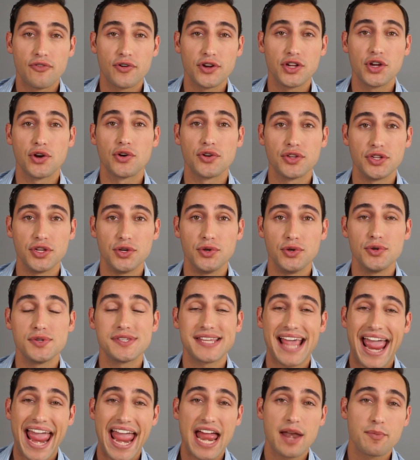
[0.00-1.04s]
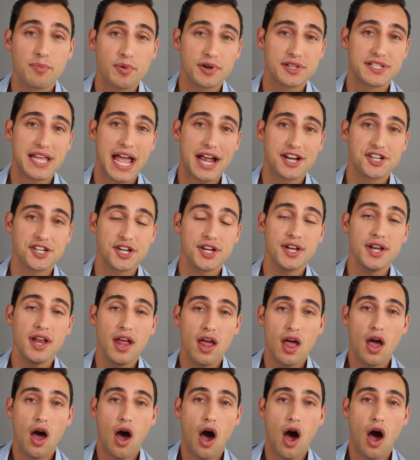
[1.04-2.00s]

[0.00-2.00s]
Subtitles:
for your use and protection